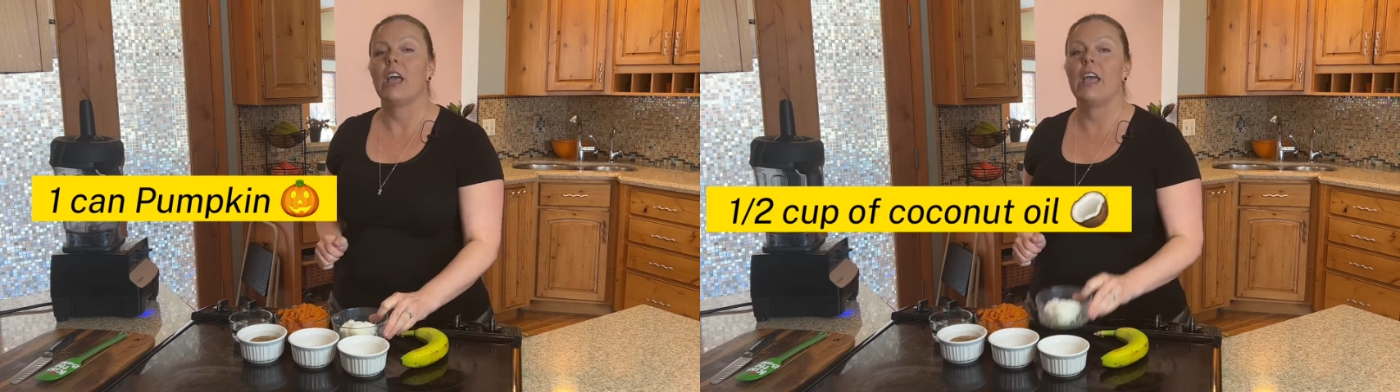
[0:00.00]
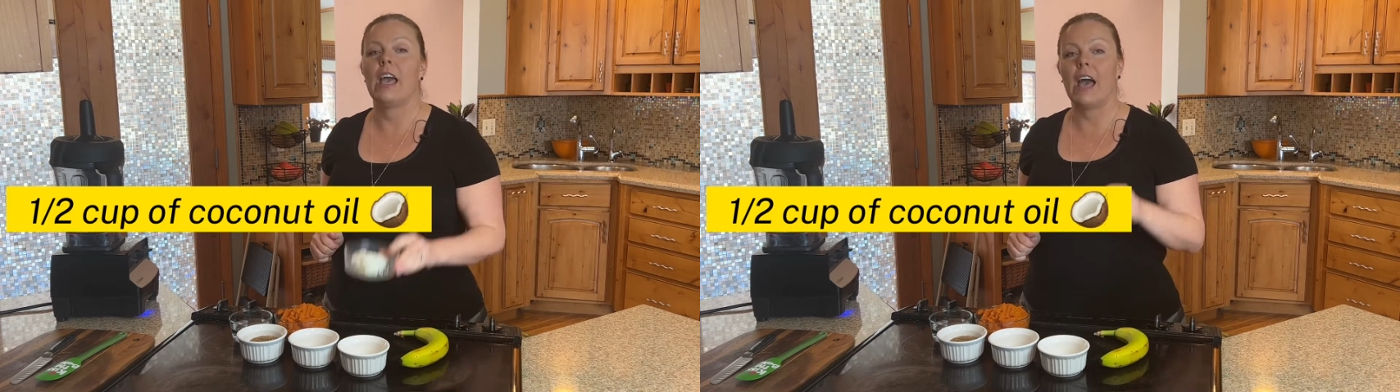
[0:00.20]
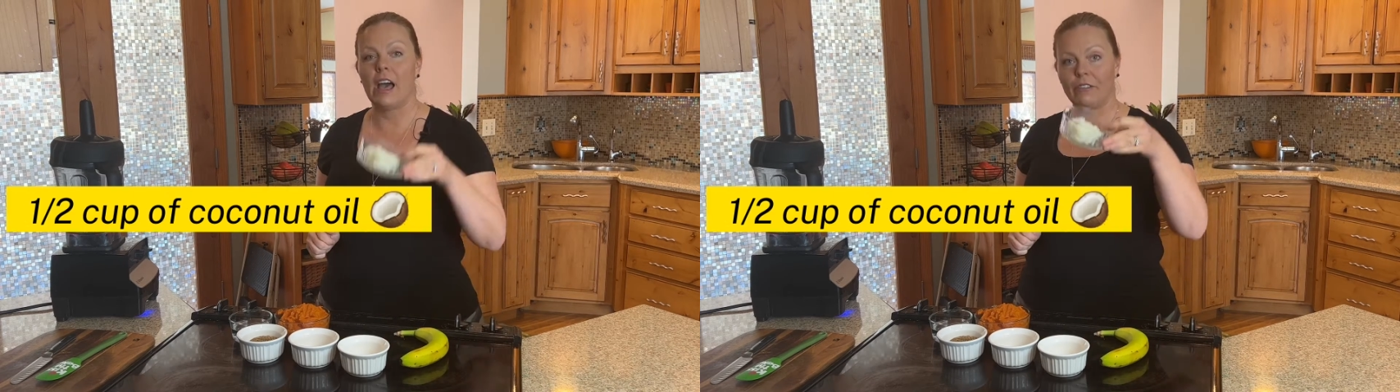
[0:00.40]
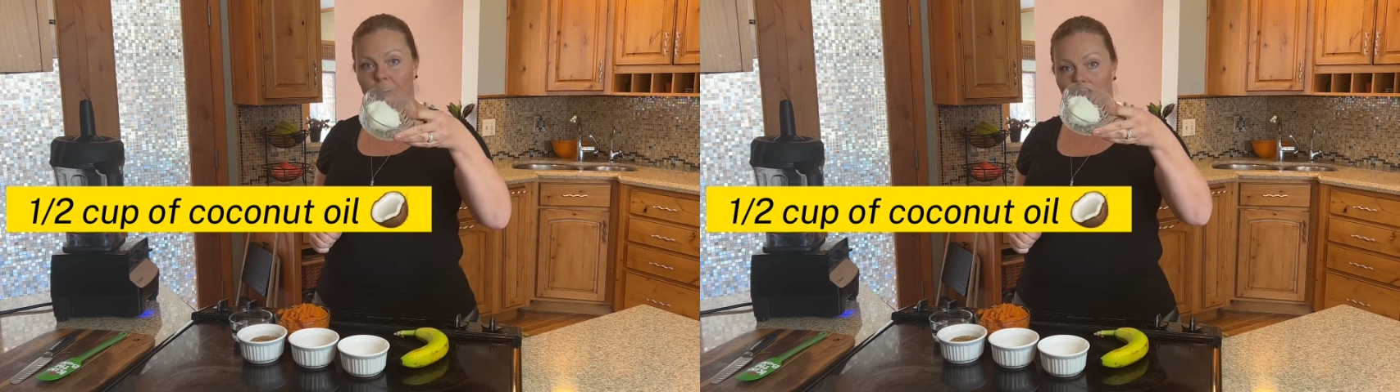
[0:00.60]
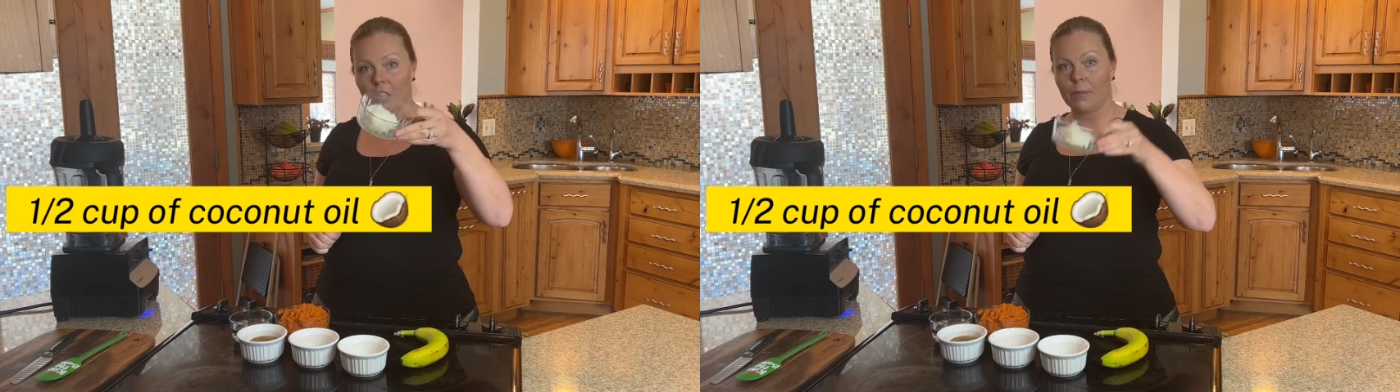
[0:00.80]
a half
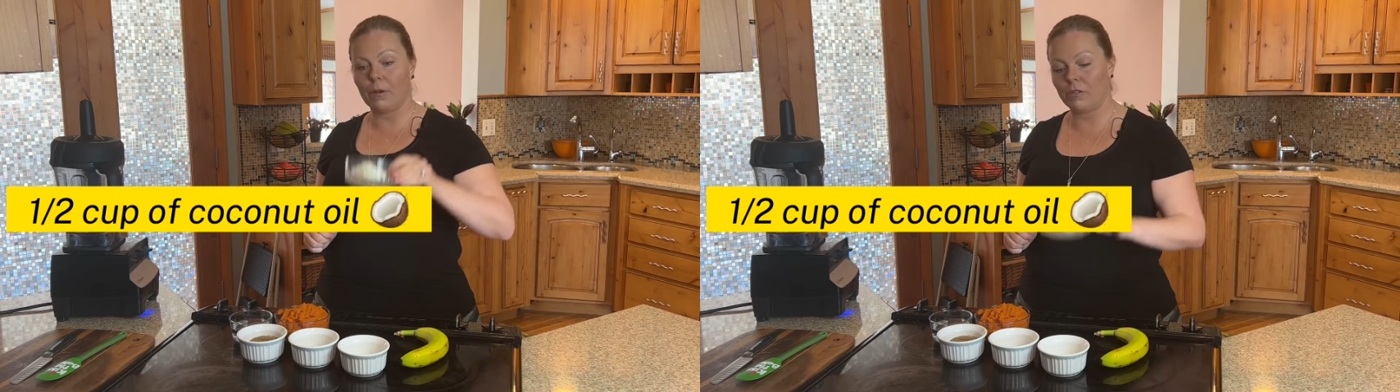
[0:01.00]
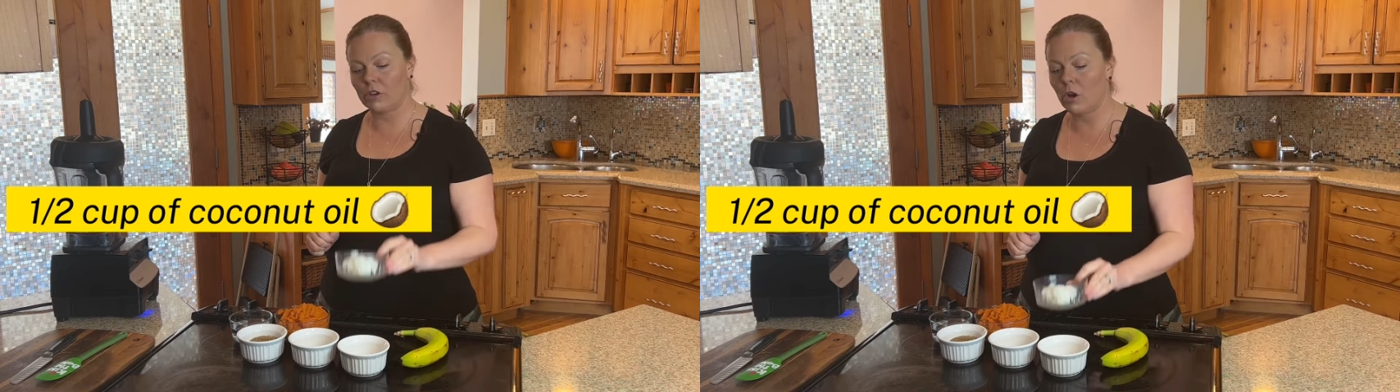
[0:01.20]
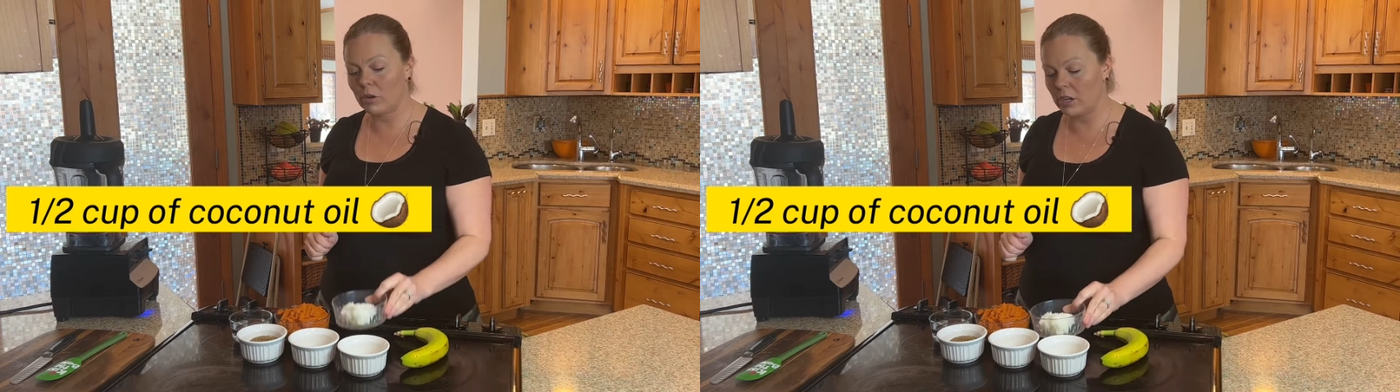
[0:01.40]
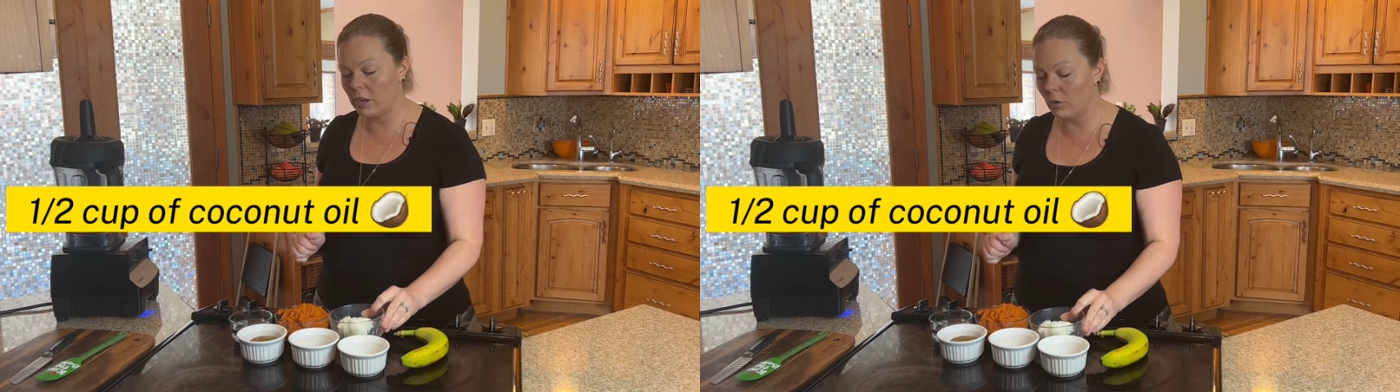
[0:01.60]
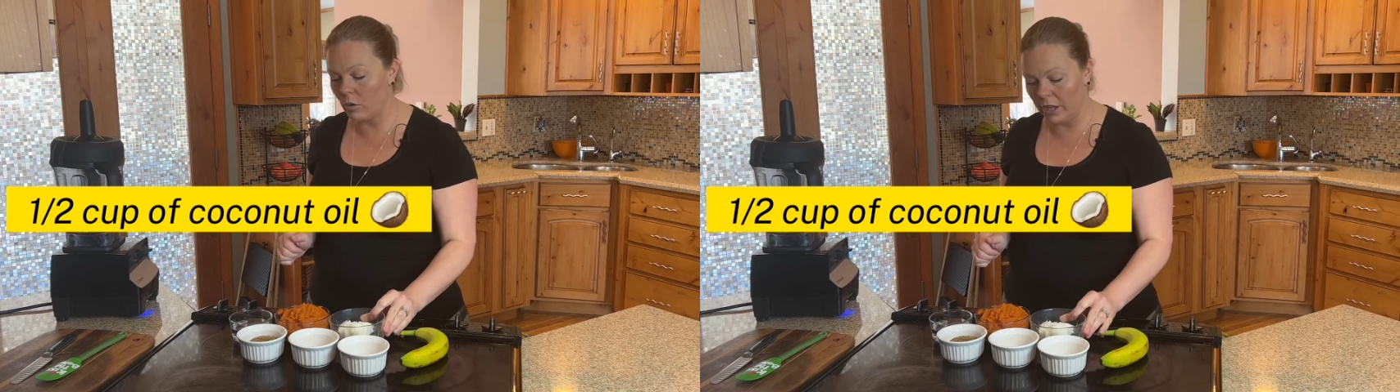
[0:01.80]
a cup of
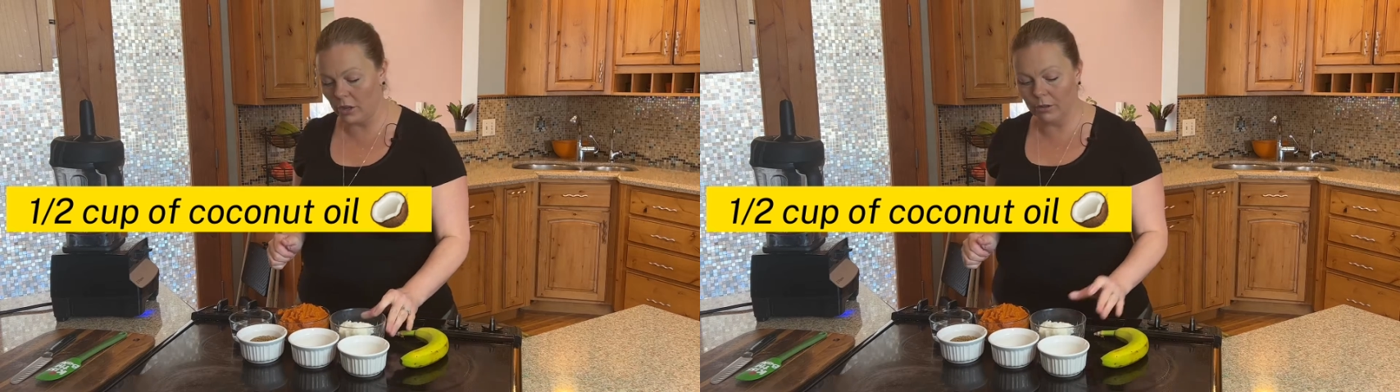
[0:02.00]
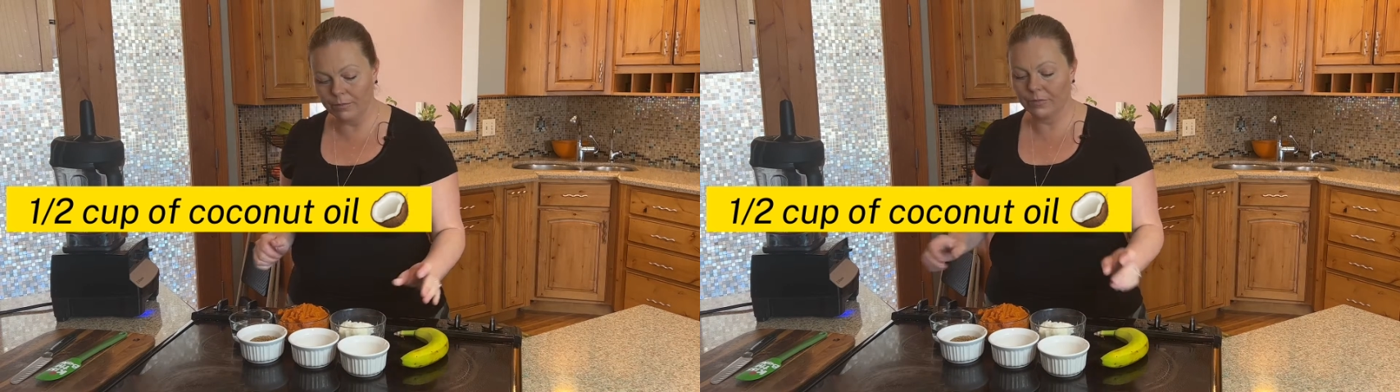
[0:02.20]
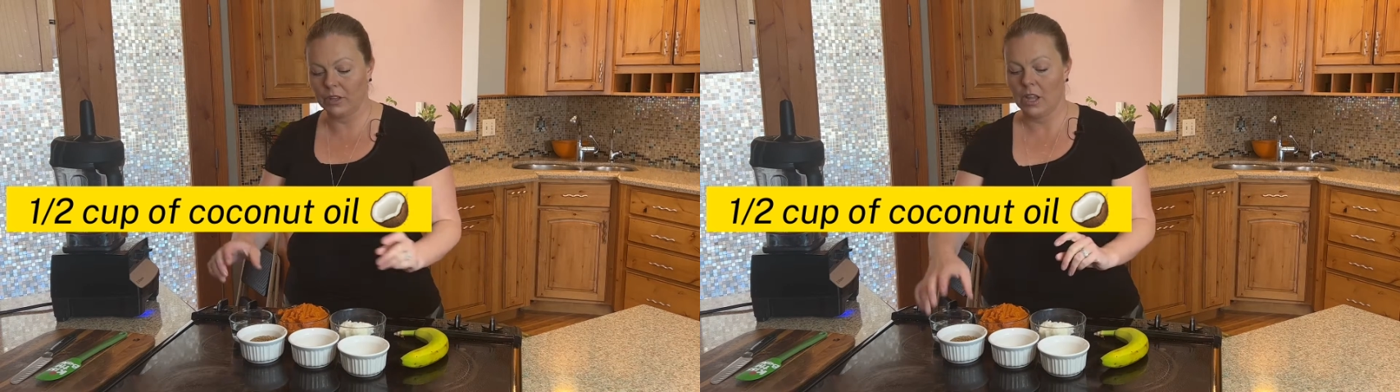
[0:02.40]
coconut oil,